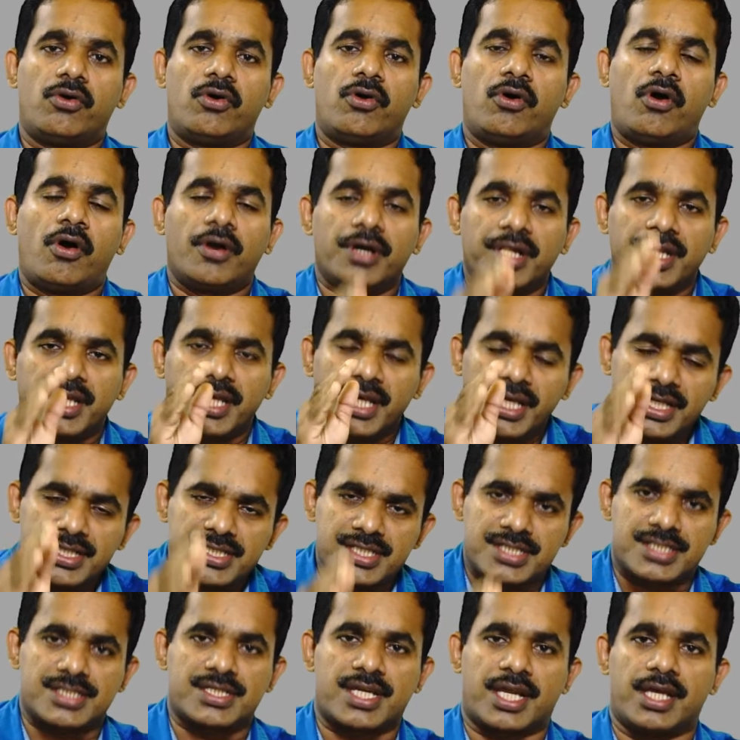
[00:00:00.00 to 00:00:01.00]
on each
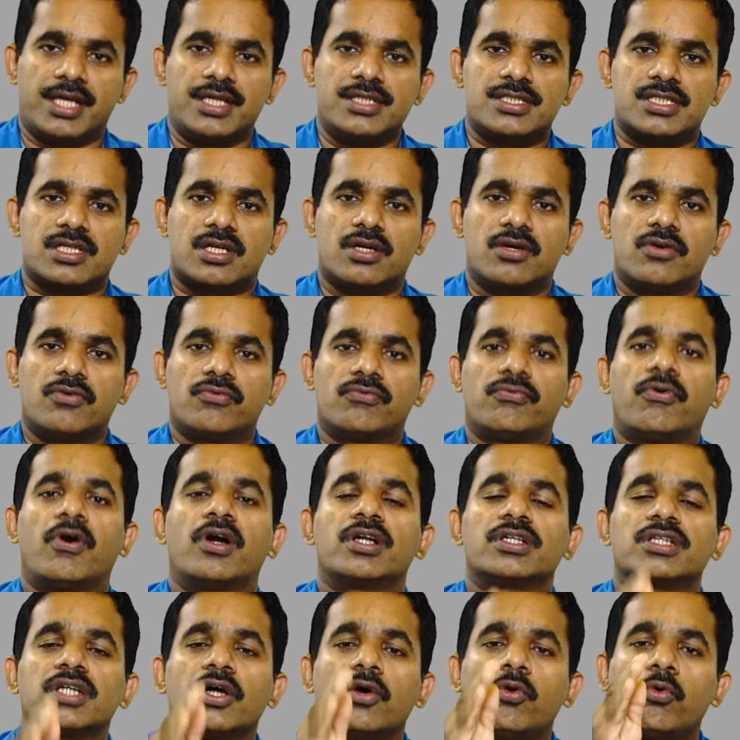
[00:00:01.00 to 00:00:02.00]
stage for
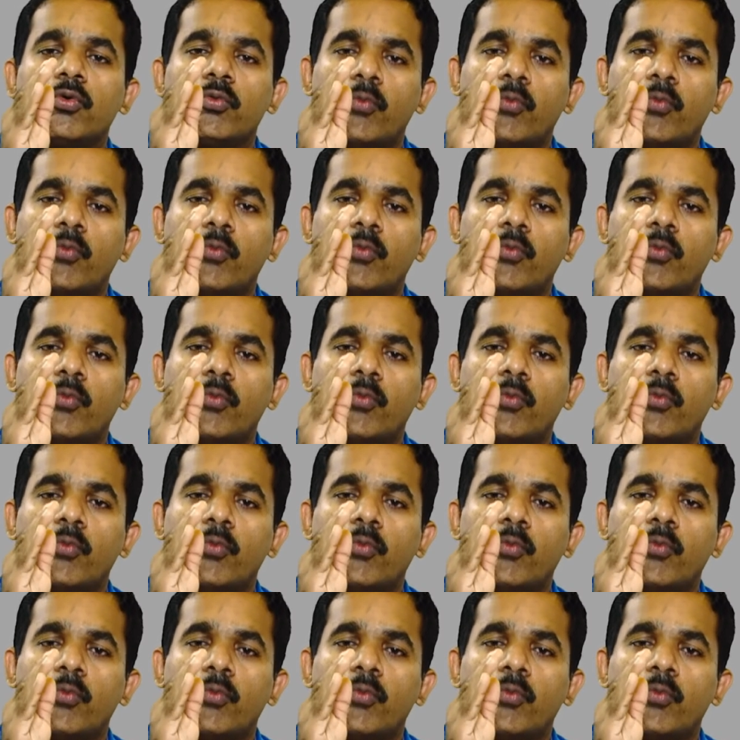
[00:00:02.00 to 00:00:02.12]
the